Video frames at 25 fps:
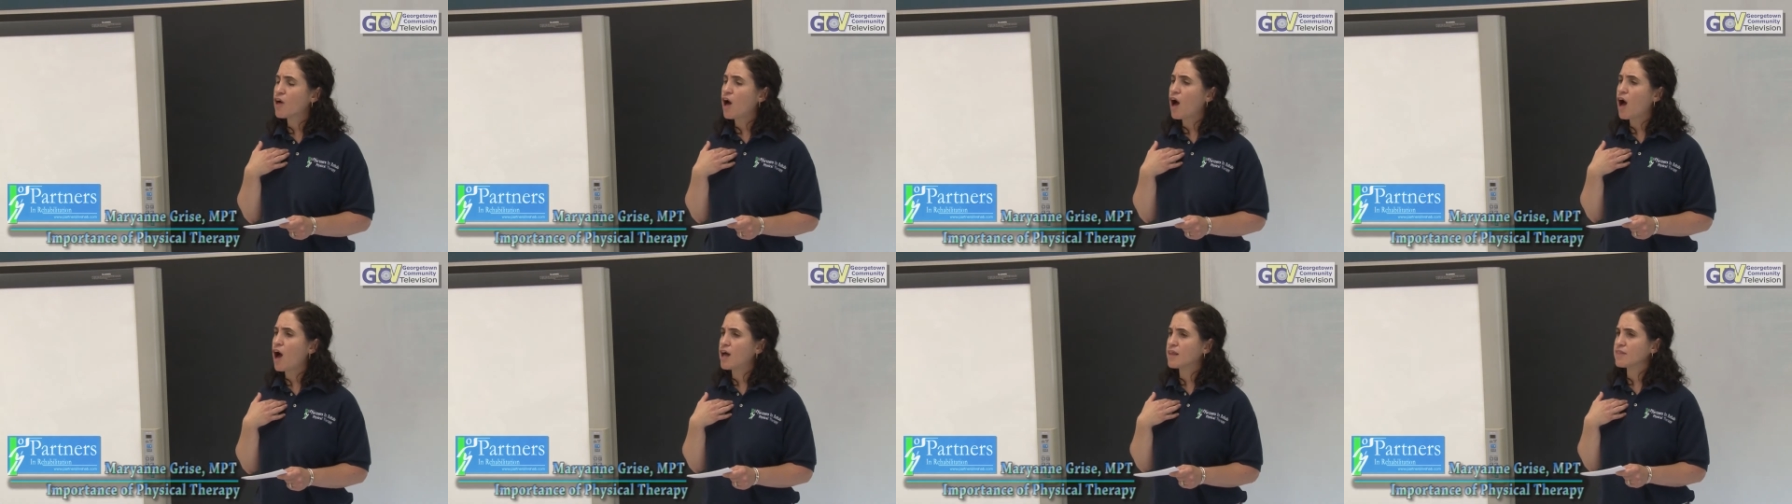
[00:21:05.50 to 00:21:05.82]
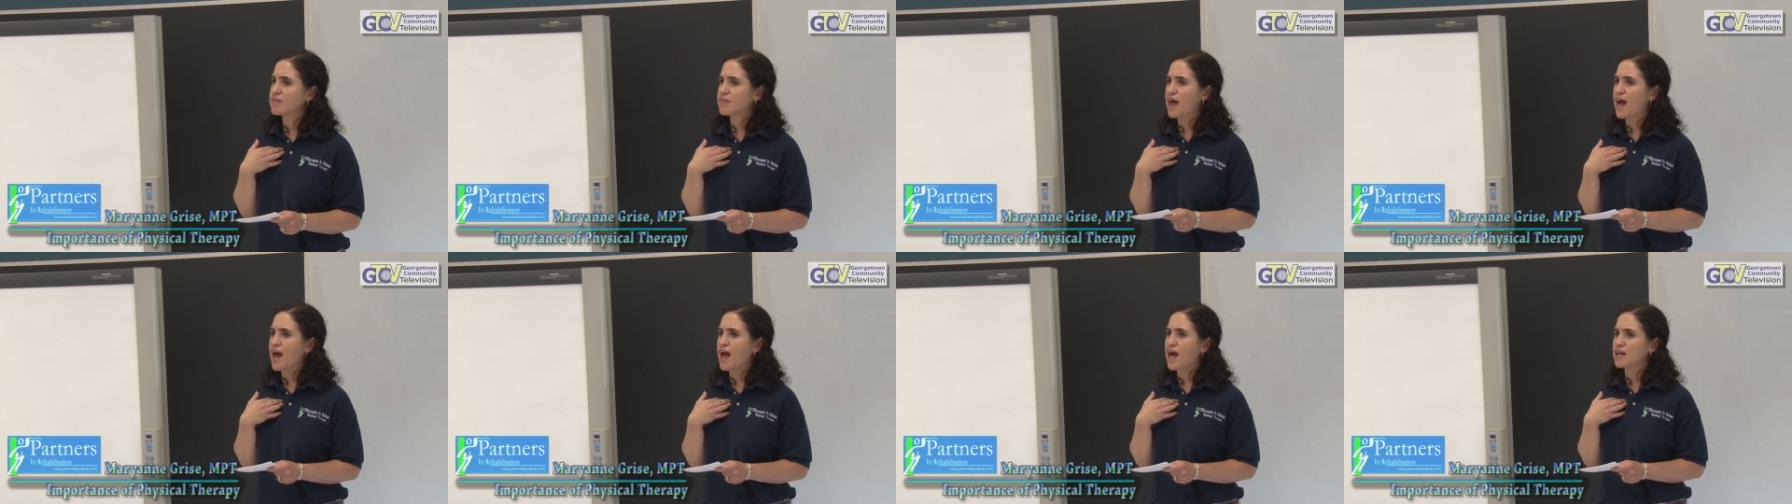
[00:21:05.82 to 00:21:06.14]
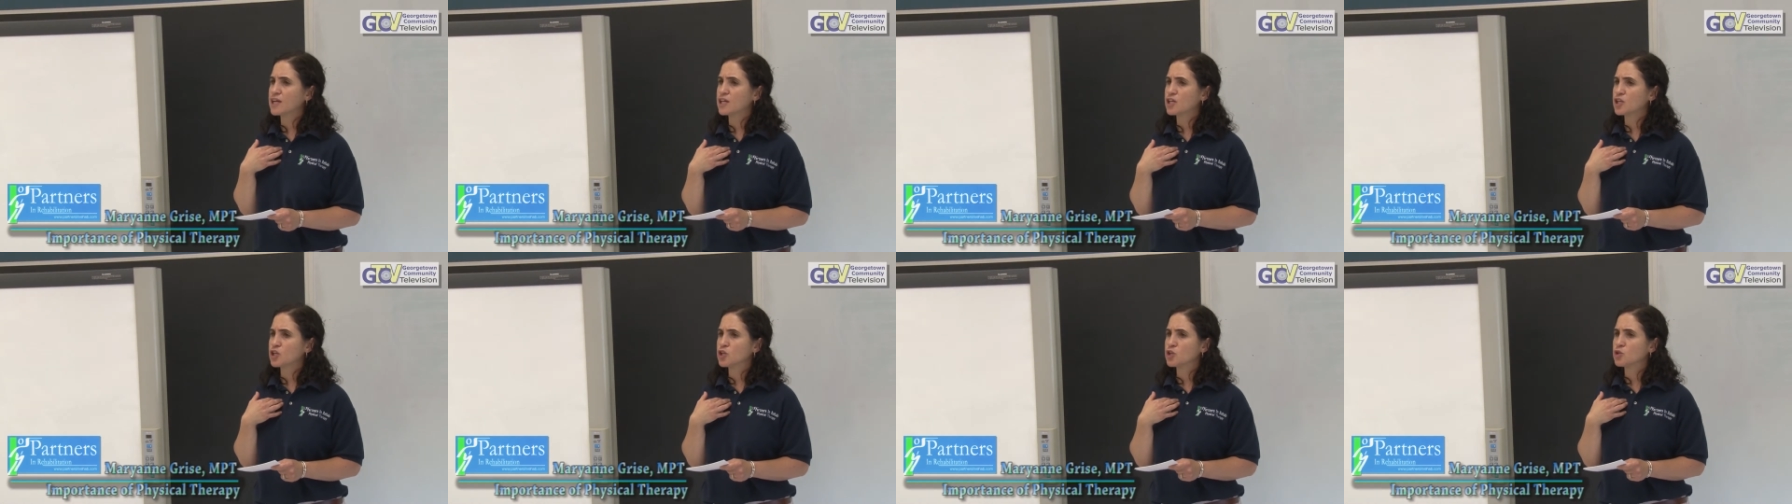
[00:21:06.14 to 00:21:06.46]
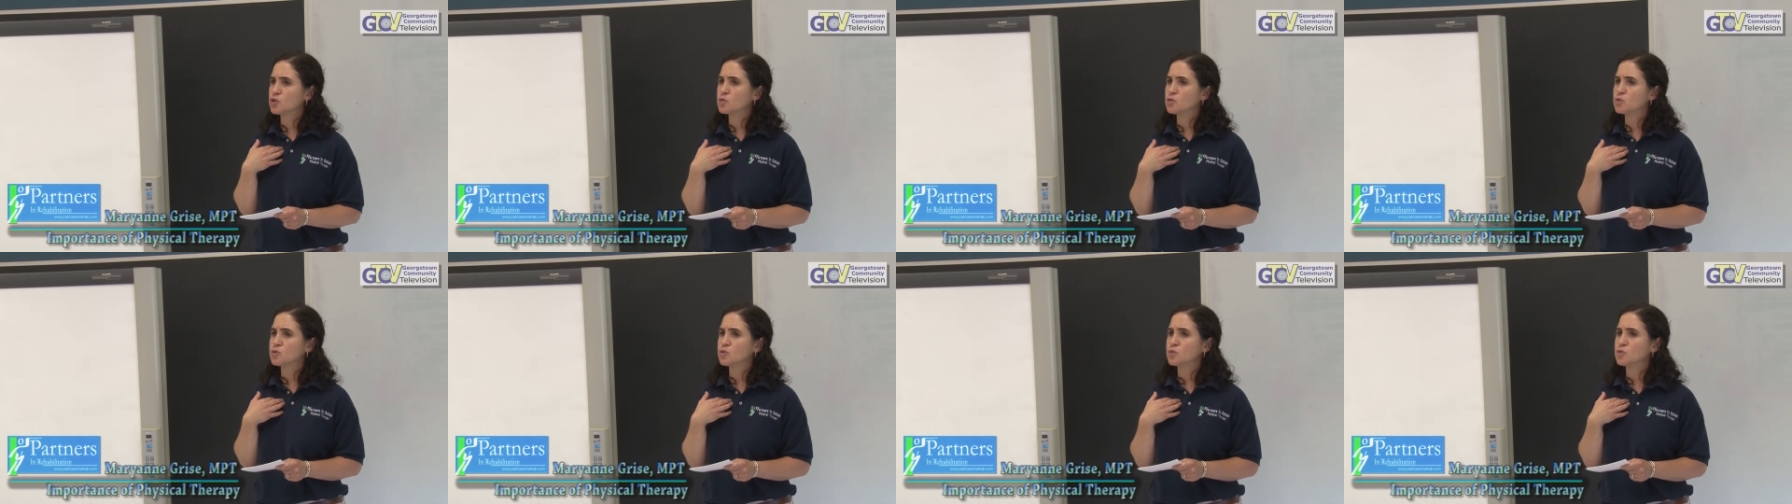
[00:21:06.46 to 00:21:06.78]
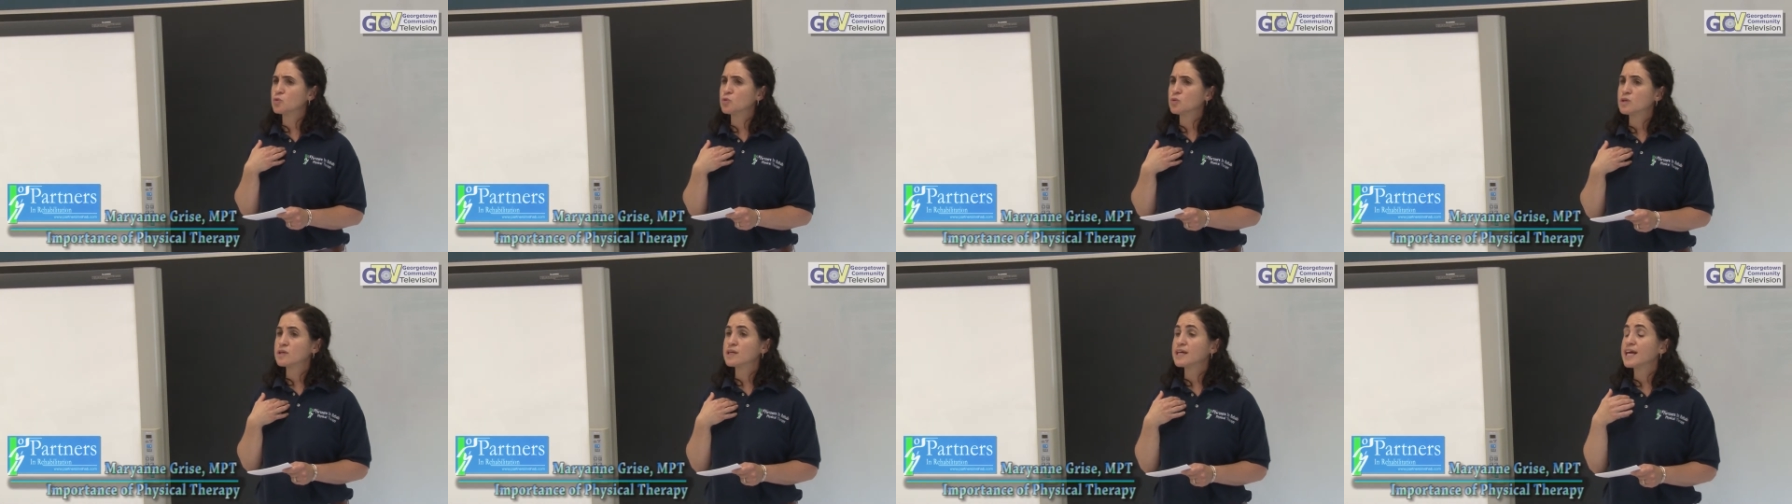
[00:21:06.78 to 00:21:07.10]
thought that
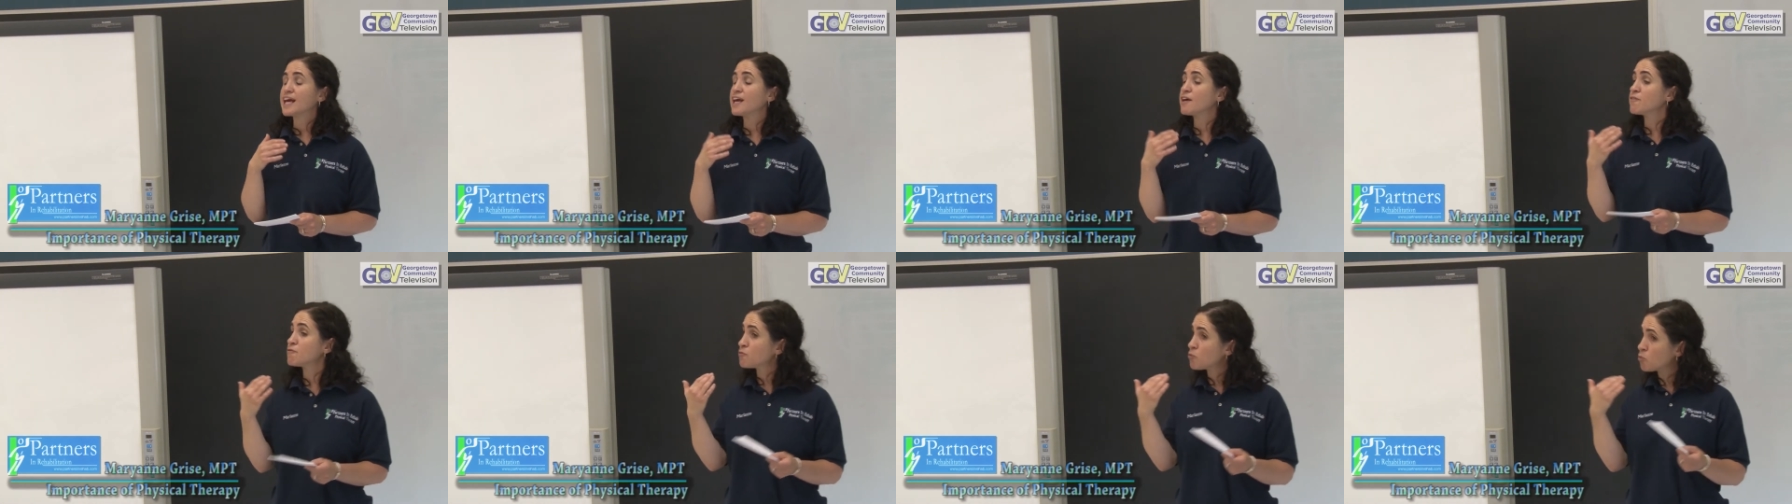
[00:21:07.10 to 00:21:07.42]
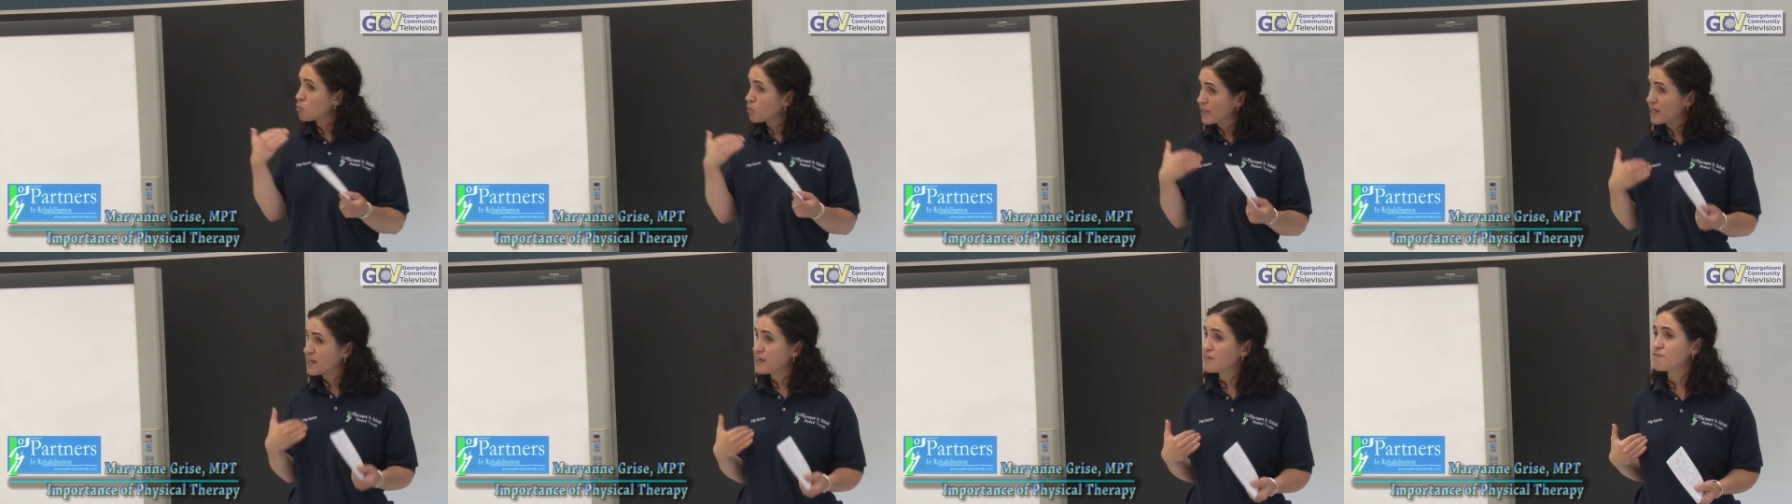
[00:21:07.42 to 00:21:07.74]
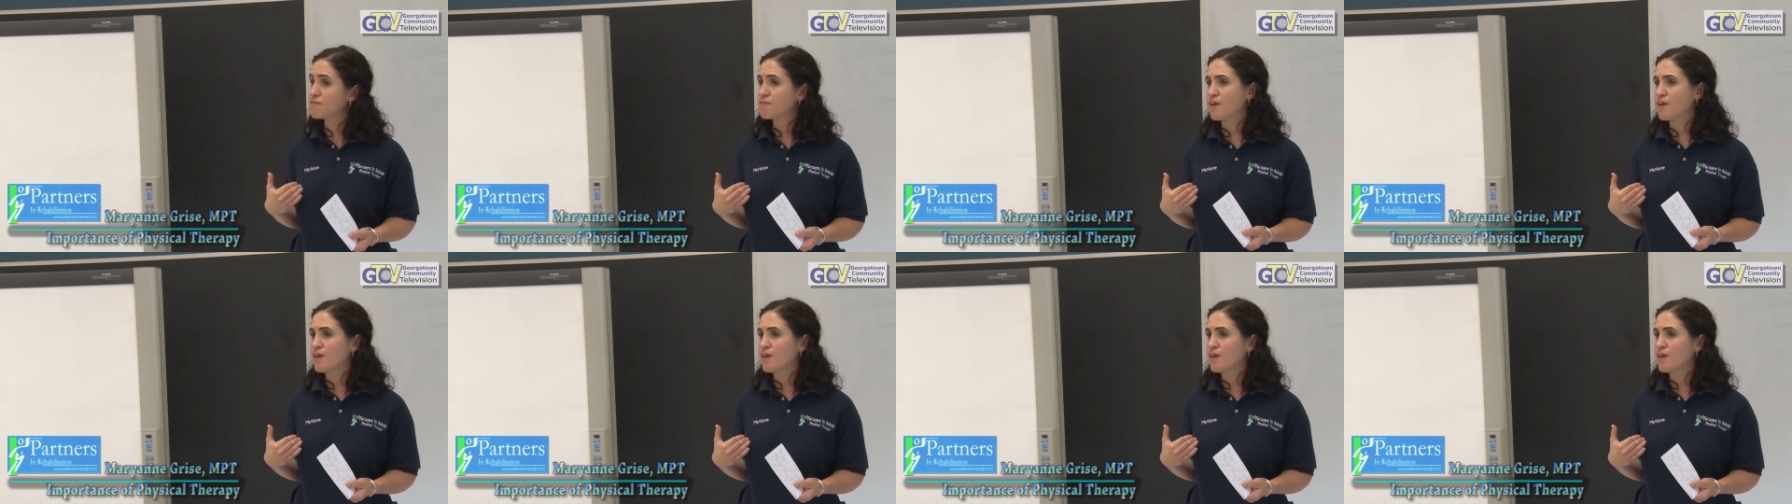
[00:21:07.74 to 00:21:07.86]
you, if we